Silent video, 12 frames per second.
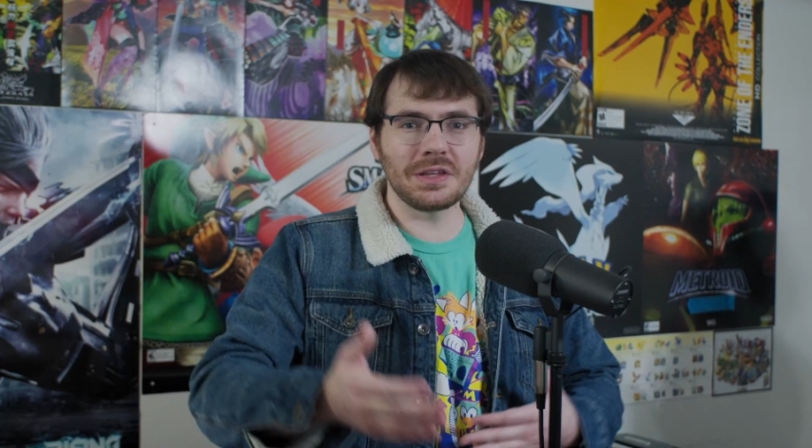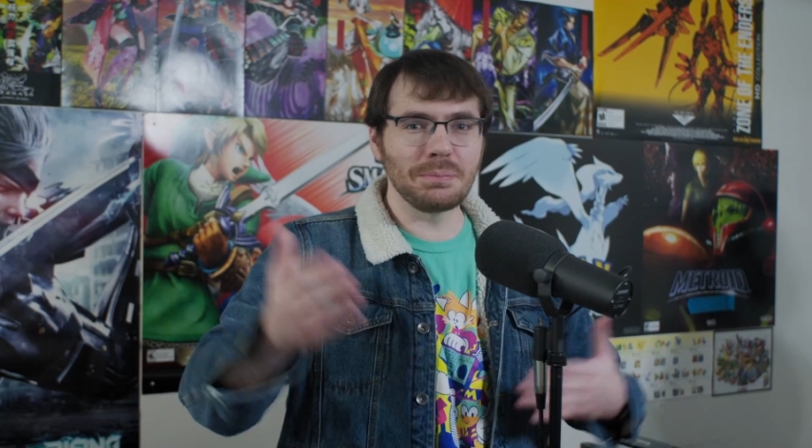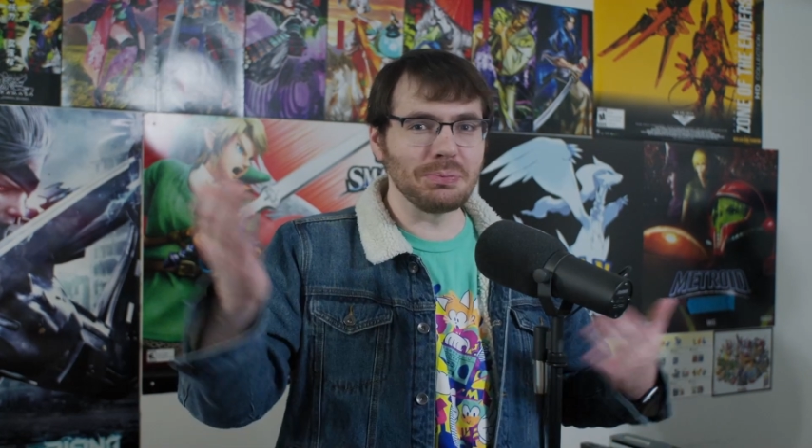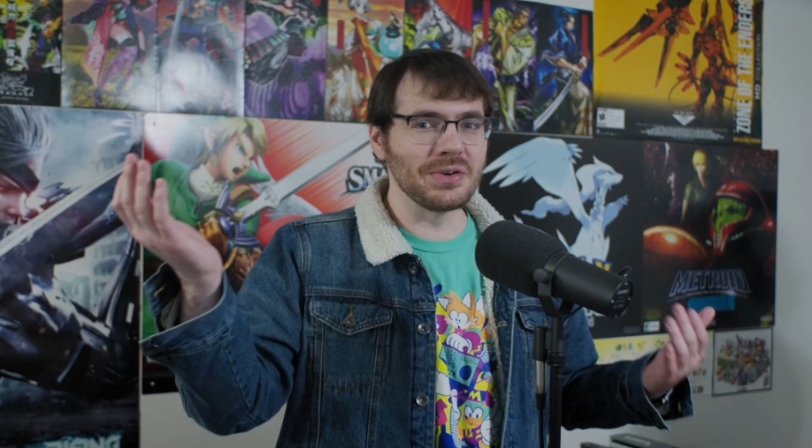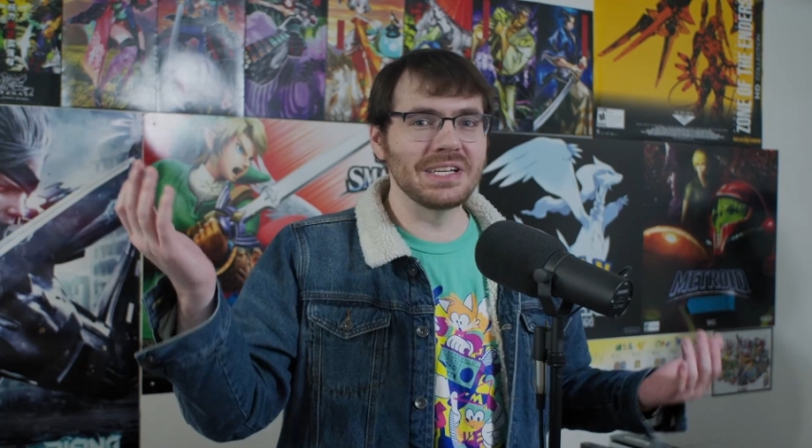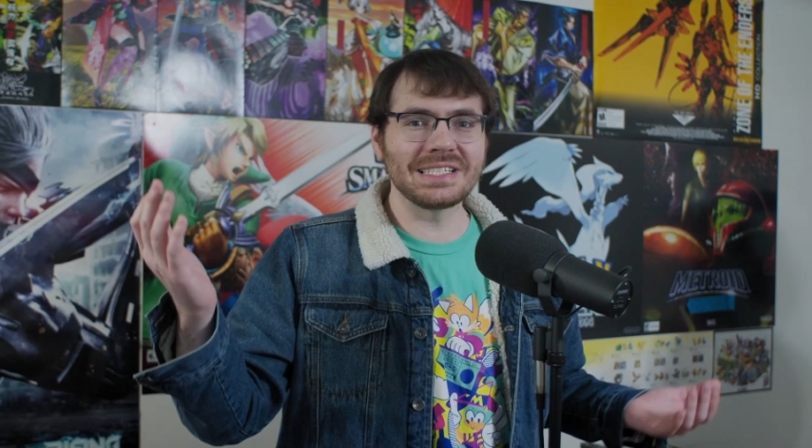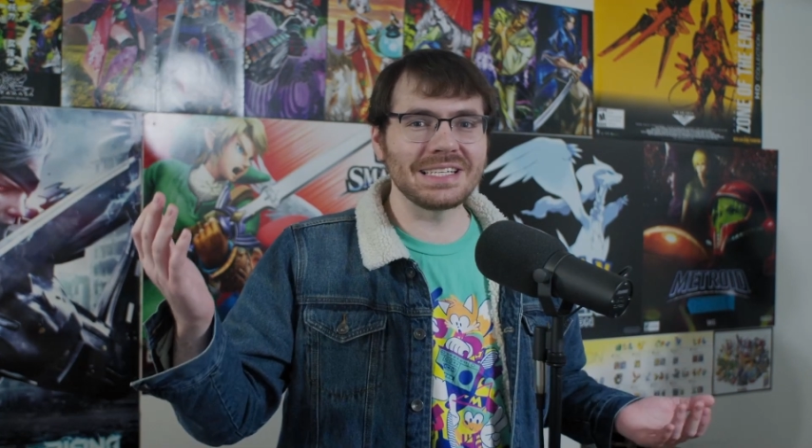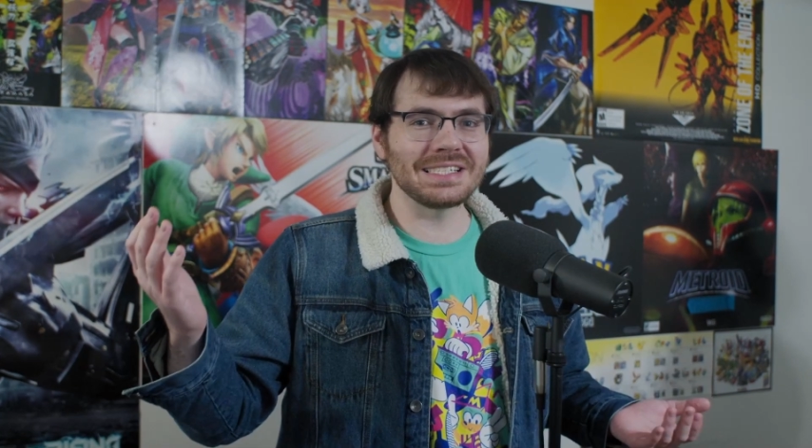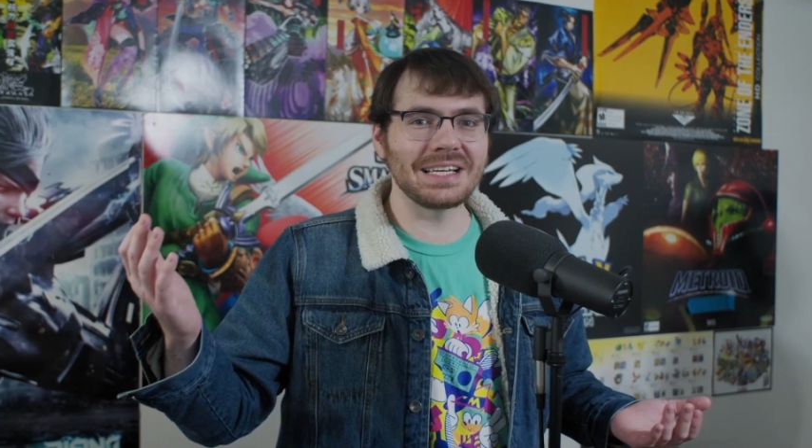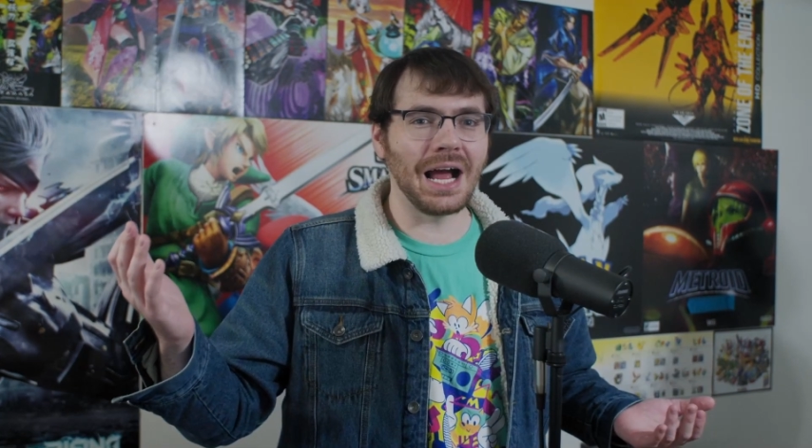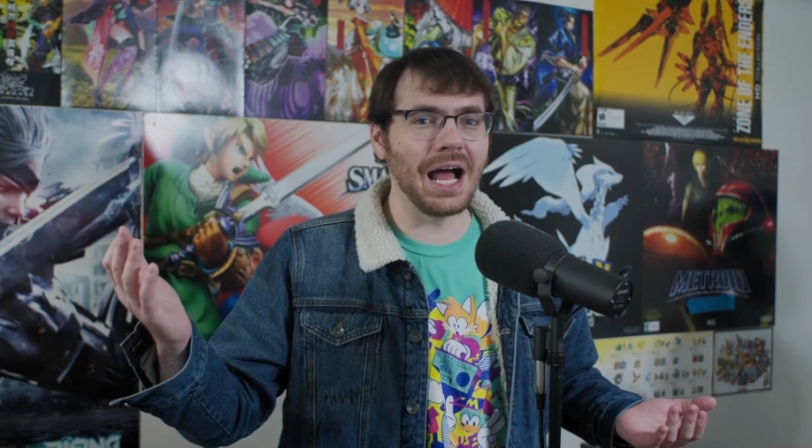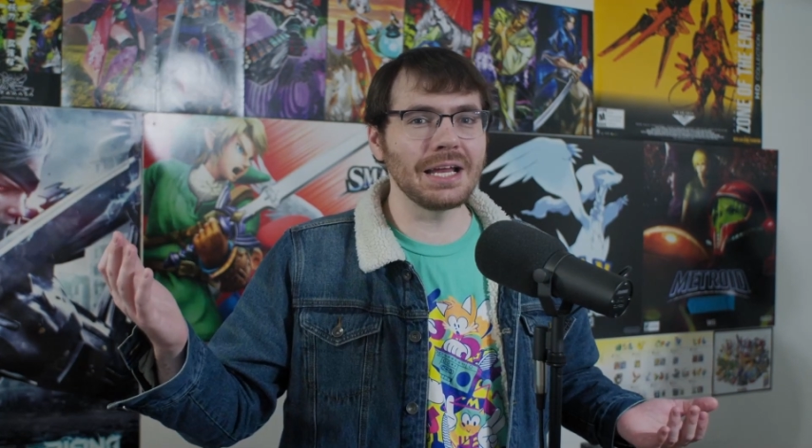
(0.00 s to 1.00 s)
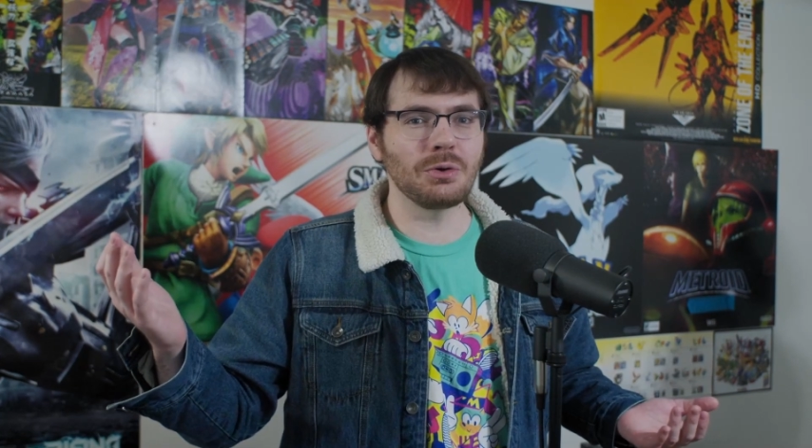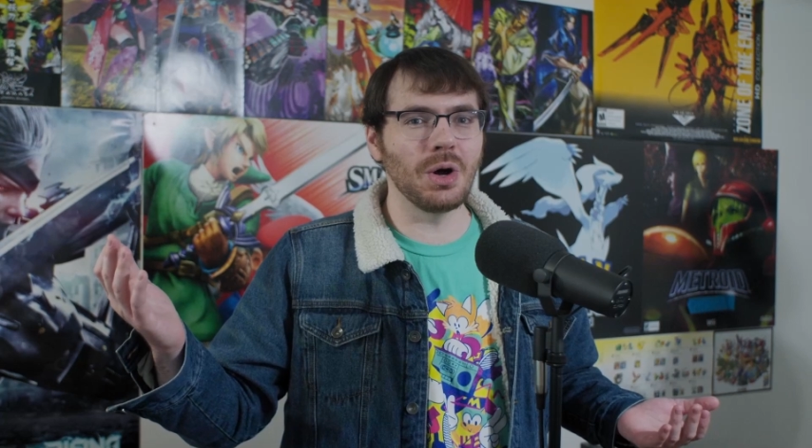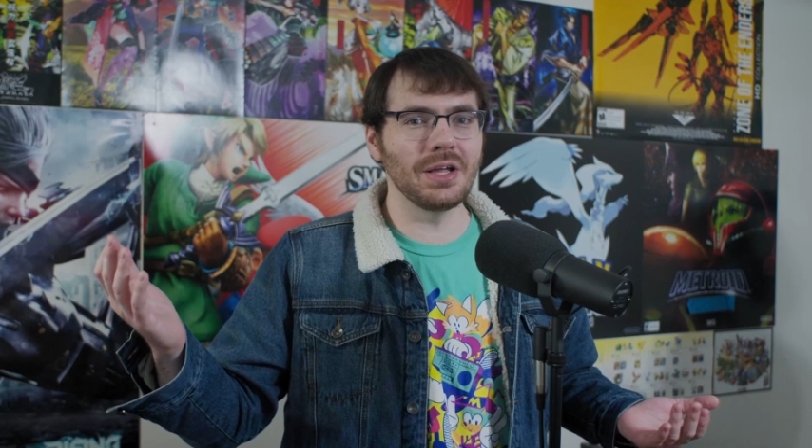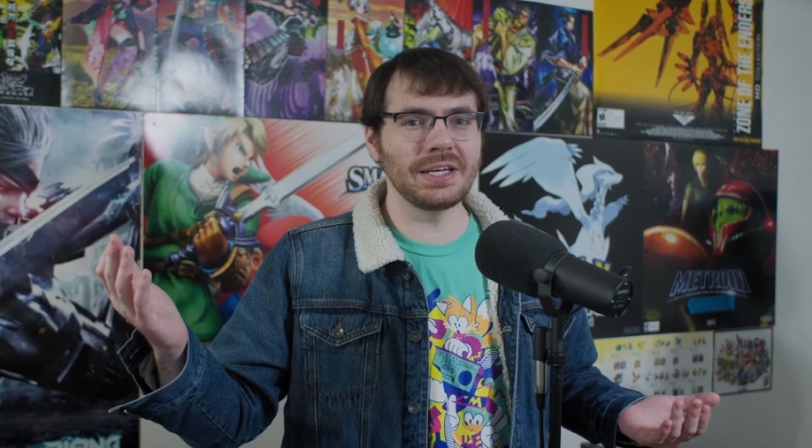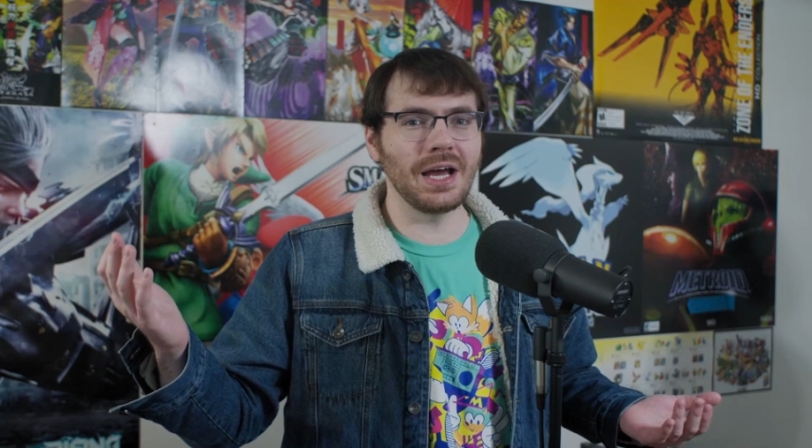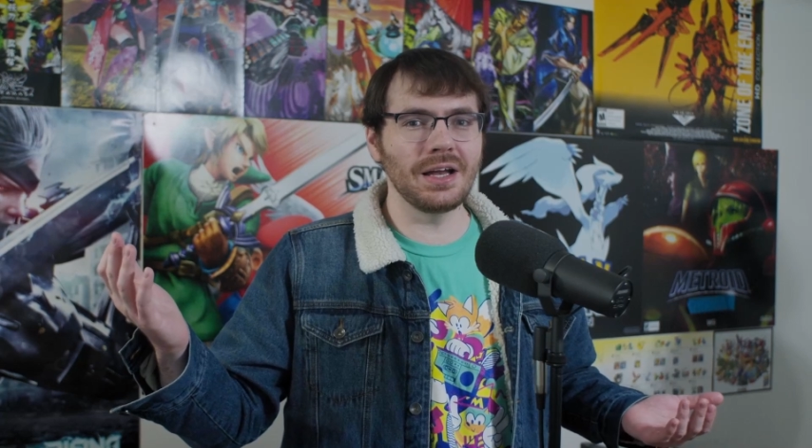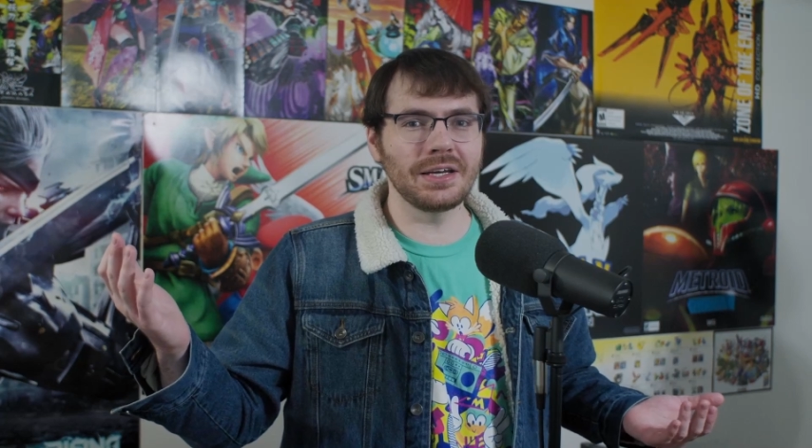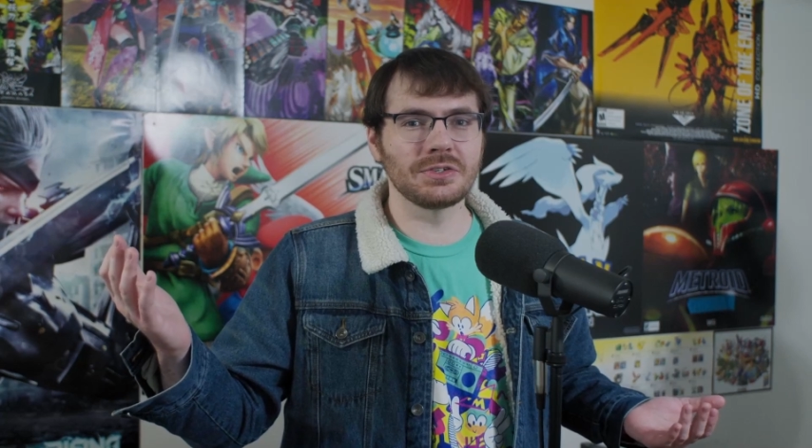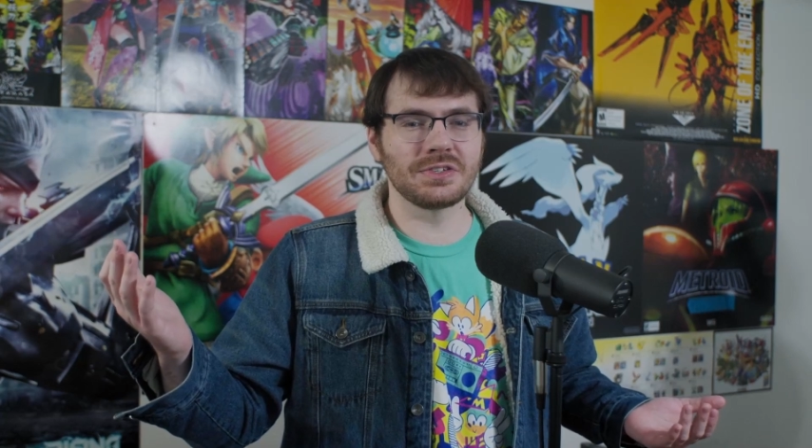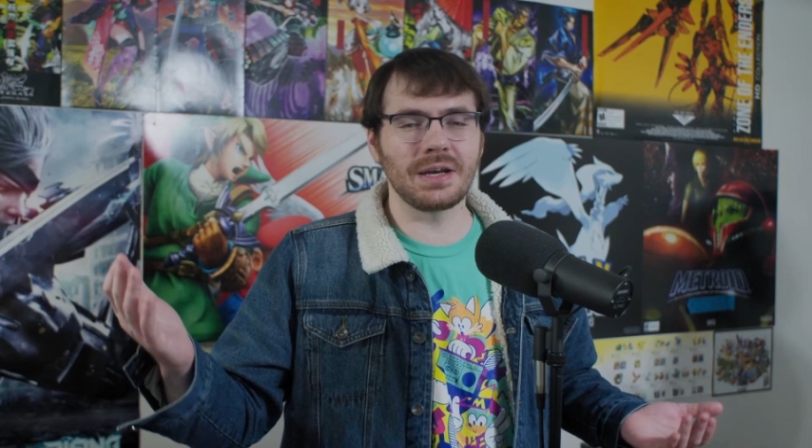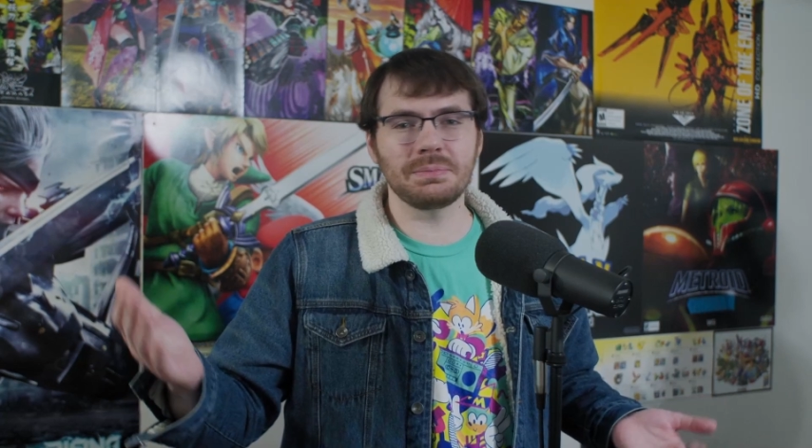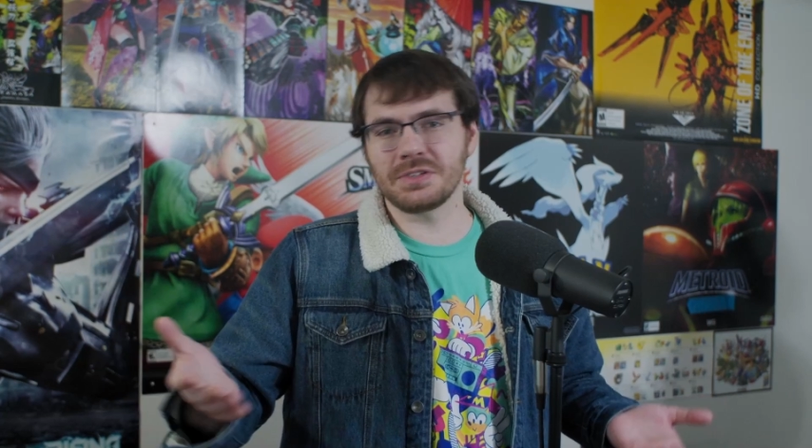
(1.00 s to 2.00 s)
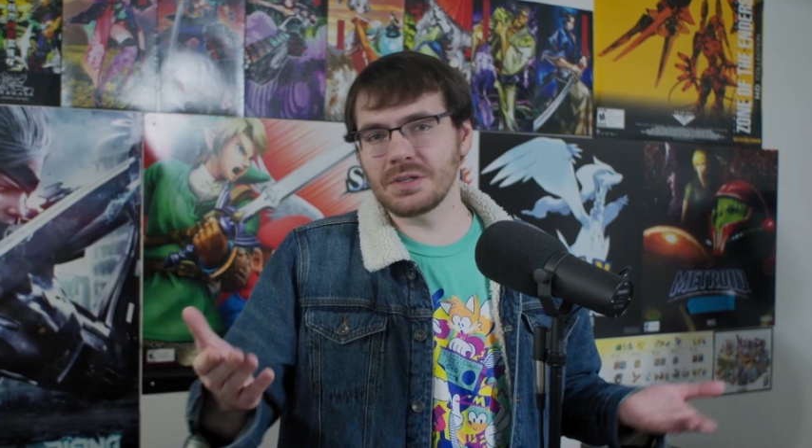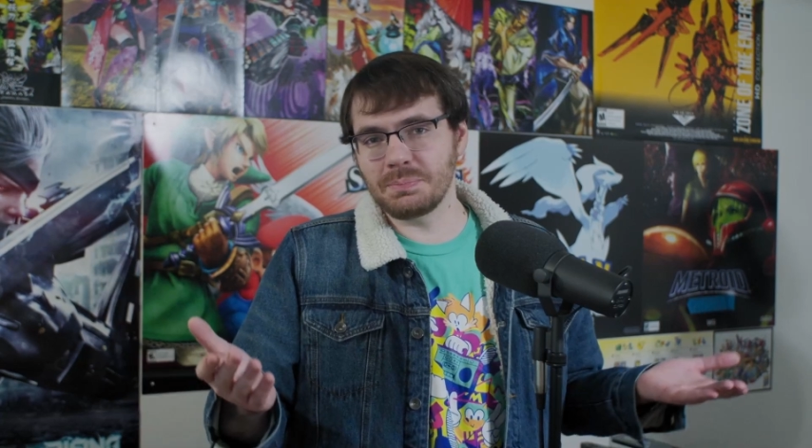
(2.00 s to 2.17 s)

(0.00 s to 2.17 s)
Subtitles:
their pre-existing high-quality audio setups to the